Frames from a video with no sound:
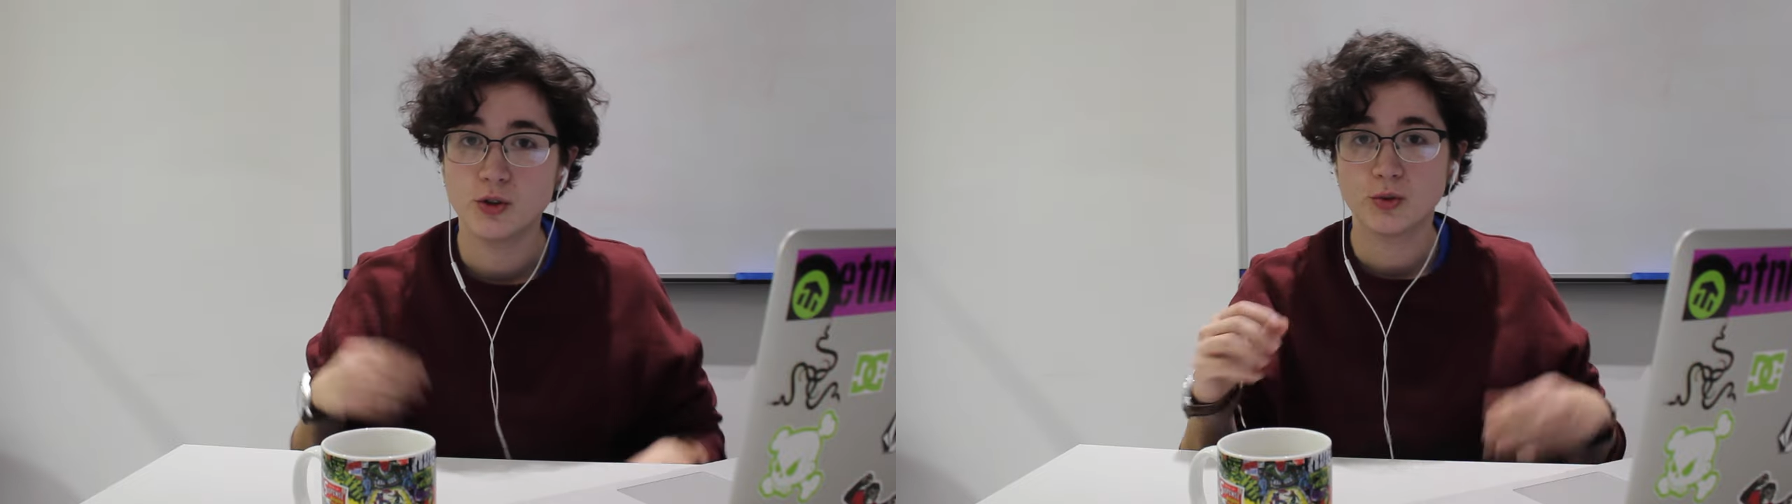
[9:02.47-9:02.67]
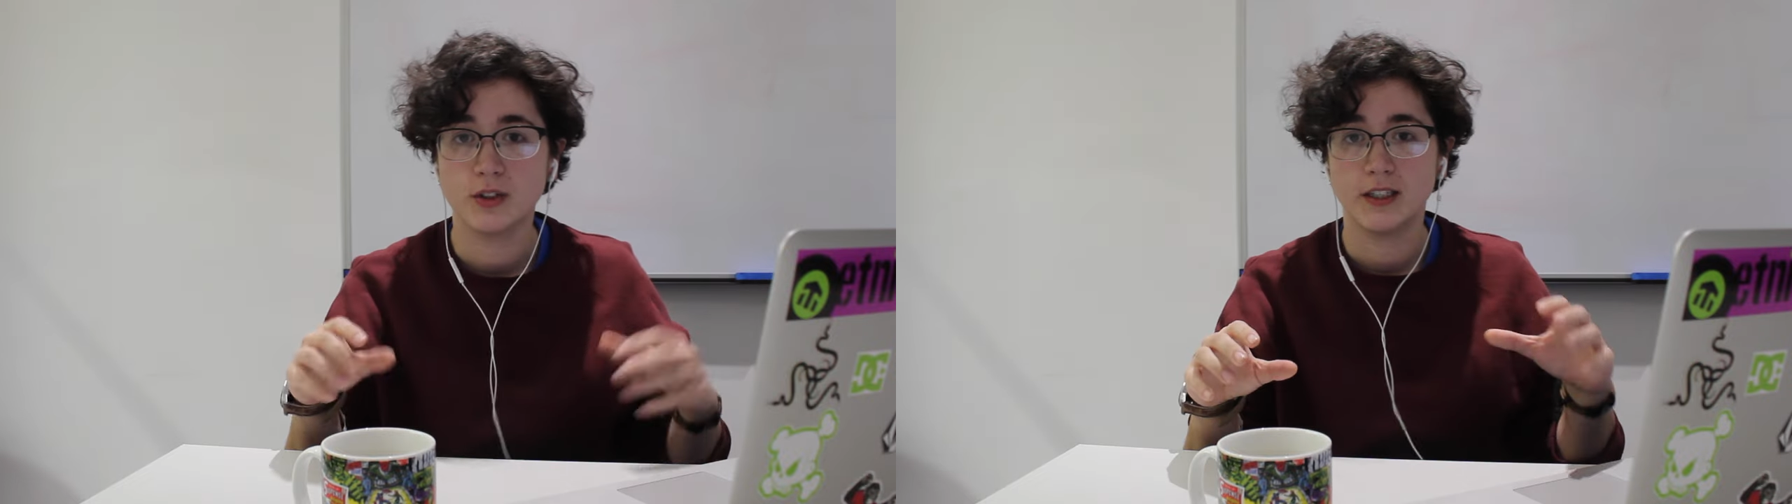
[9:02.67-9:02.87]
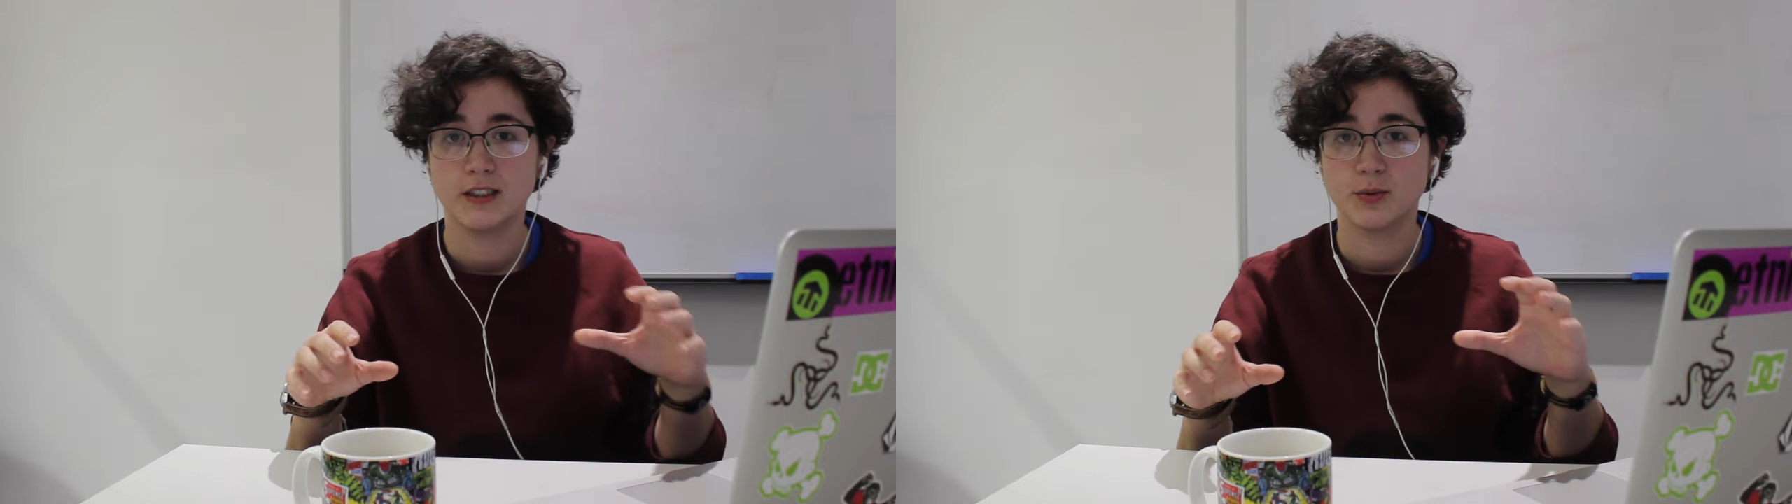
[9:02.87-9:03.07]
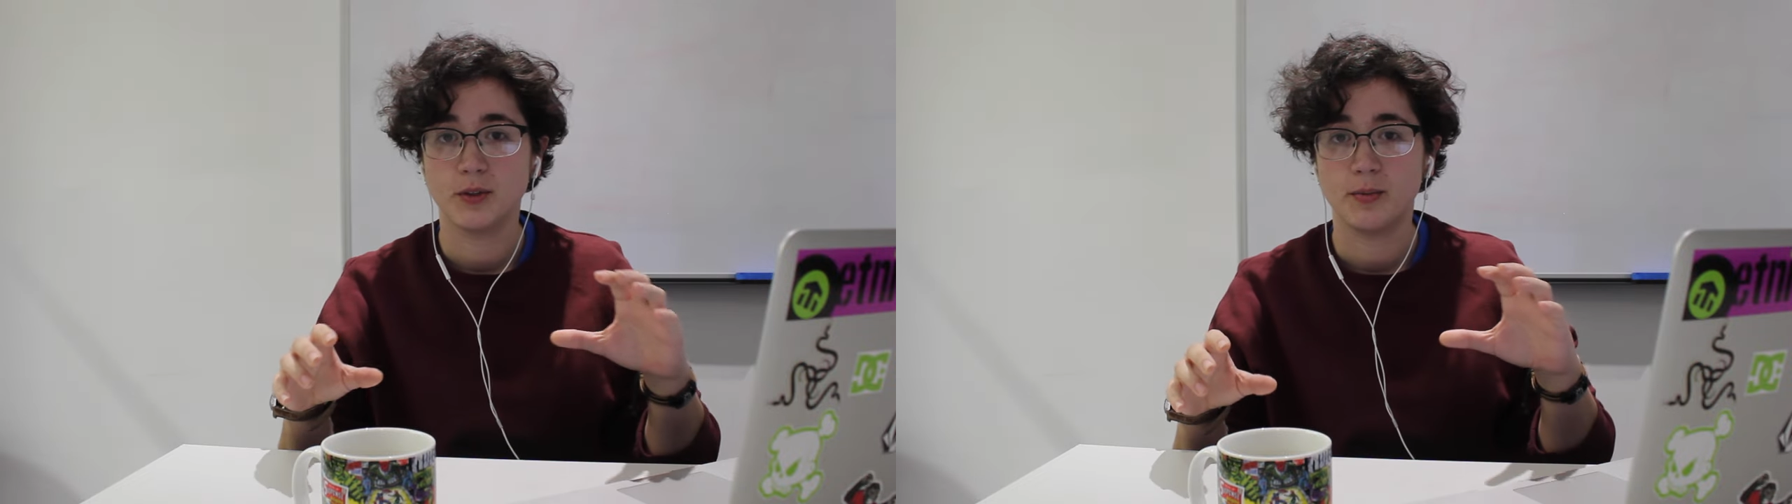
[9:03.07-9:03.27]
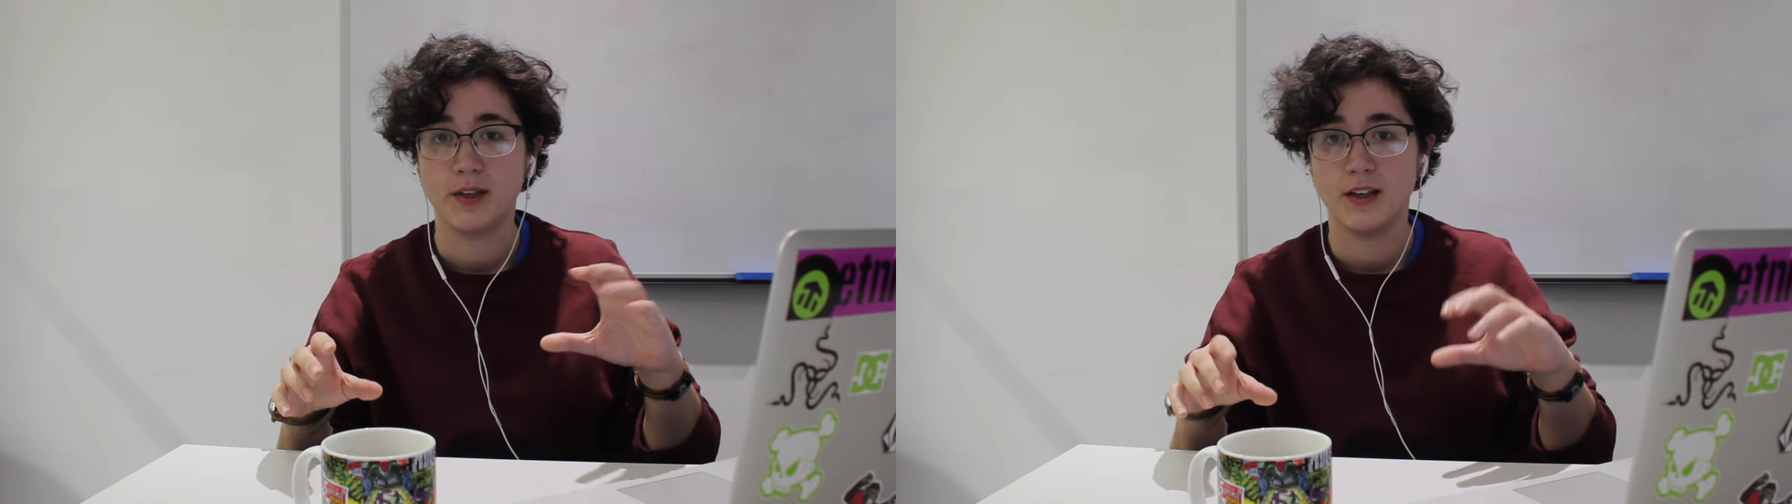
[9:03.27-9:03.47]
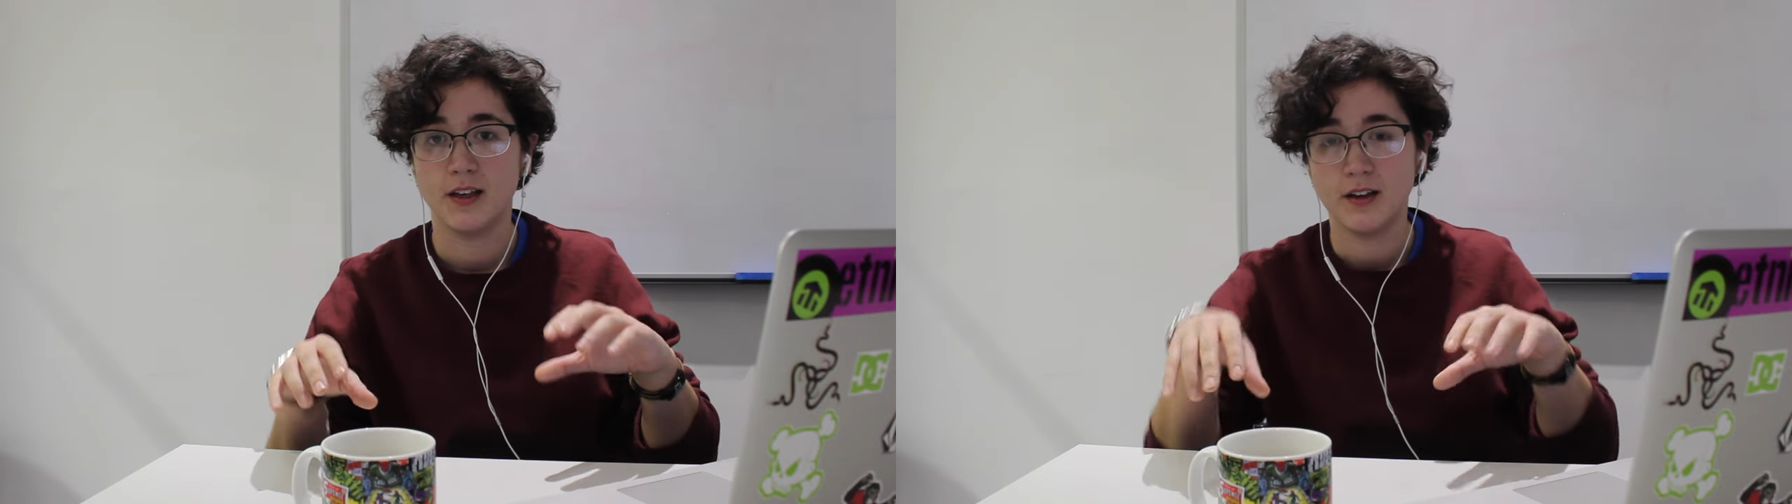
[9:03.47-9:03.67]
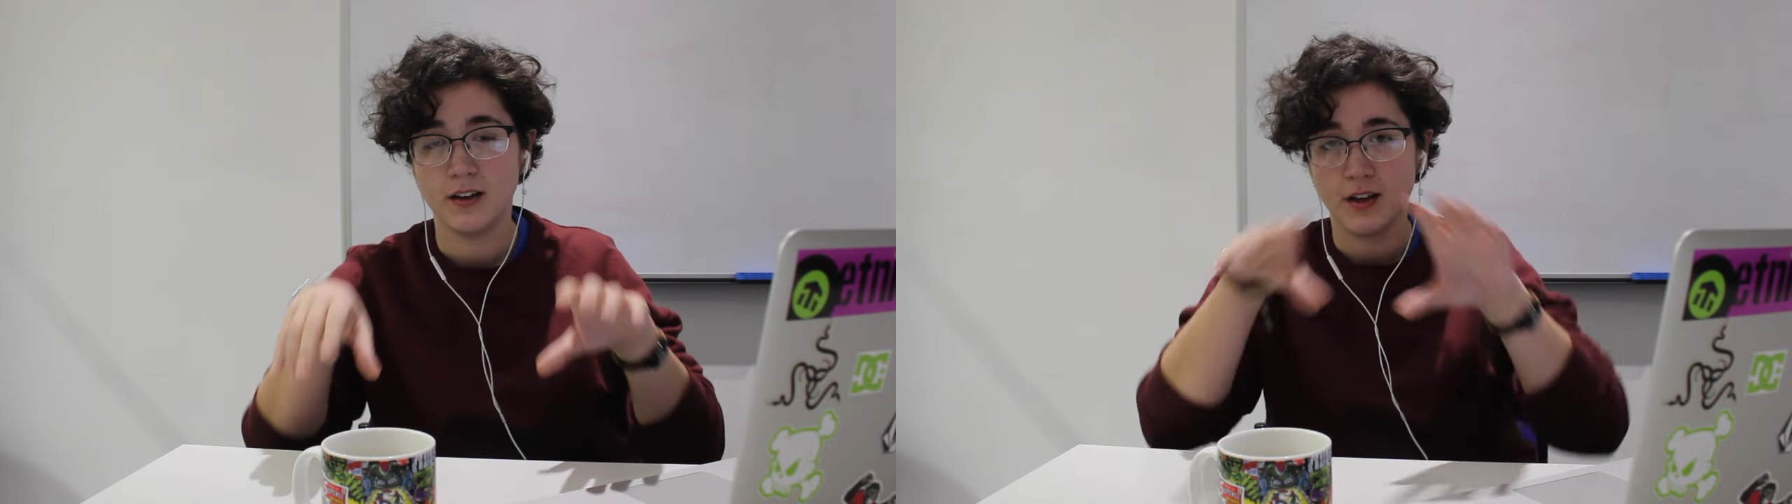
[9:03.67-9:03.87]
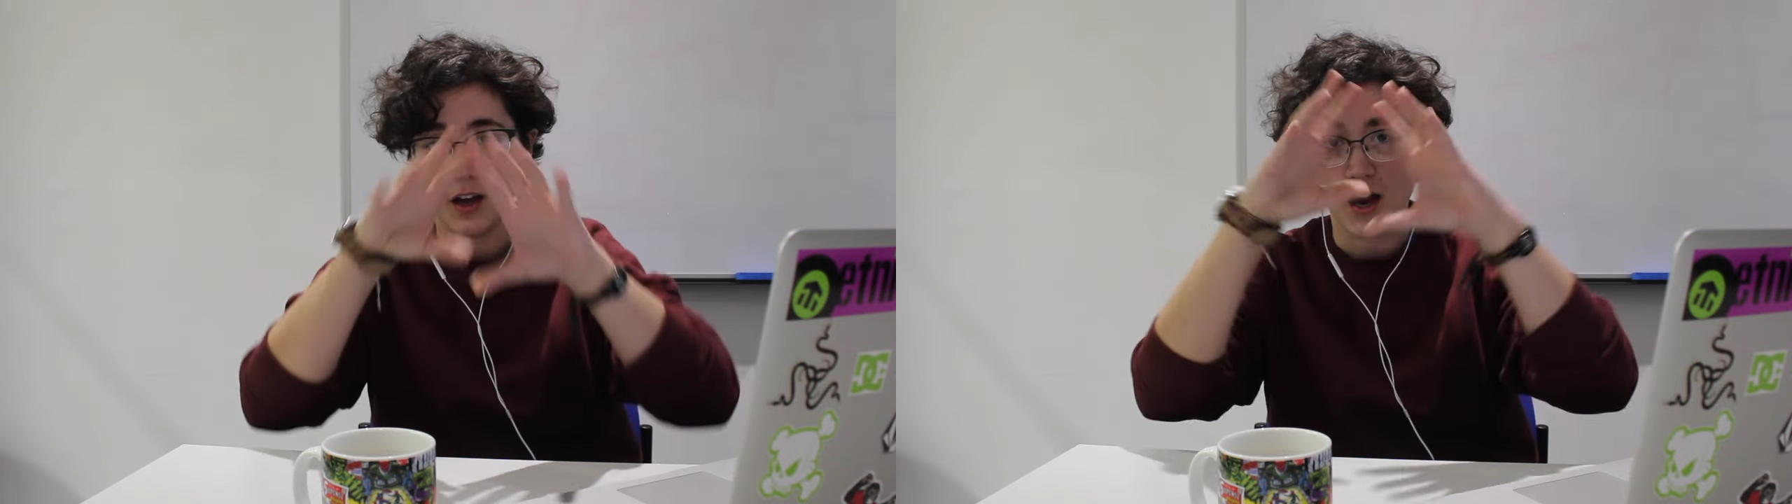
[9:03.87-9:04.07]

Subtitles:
usual links will appear